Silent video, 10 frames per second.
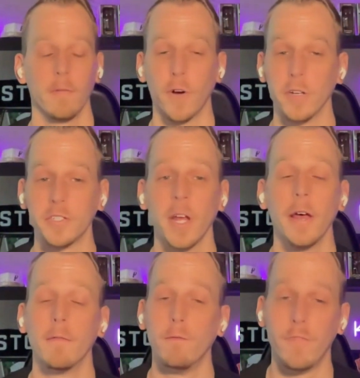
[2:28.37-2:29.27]
First,
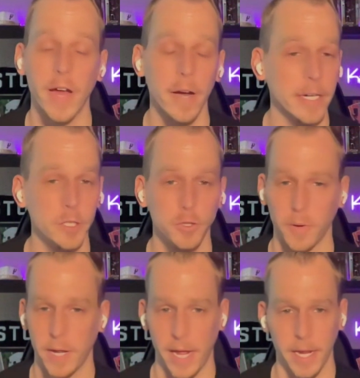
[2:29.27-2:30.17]
very
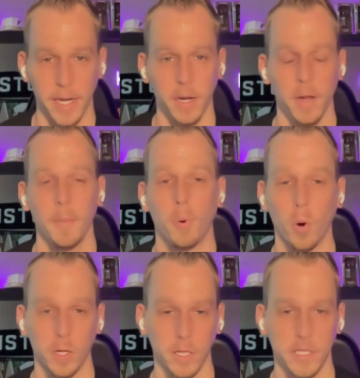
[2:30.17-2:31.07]
shorthanded
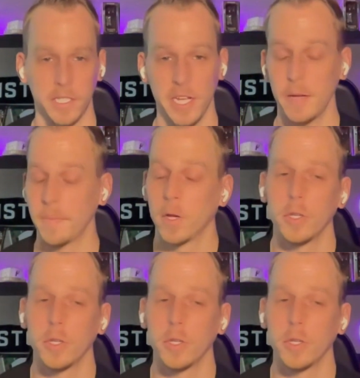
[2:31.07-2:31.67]
Portland team,